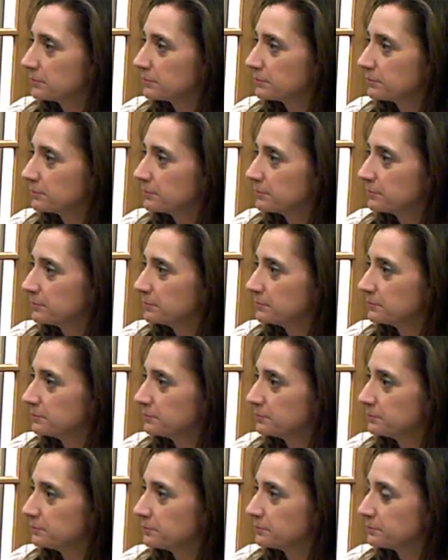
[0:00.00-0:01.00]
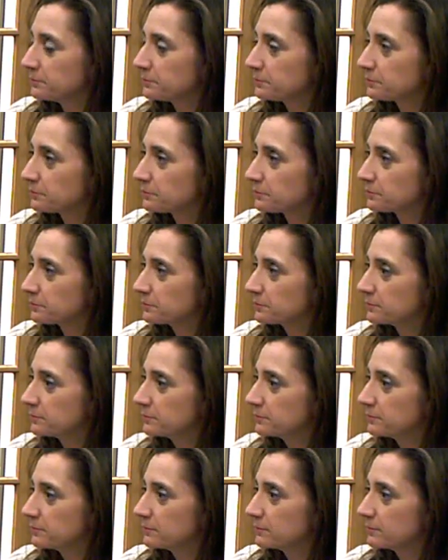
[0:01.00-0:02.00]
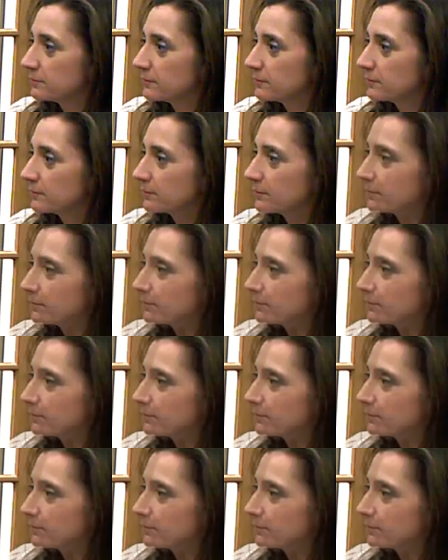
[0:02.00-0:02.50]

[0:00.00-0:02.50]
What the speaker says: This person isn't speaking.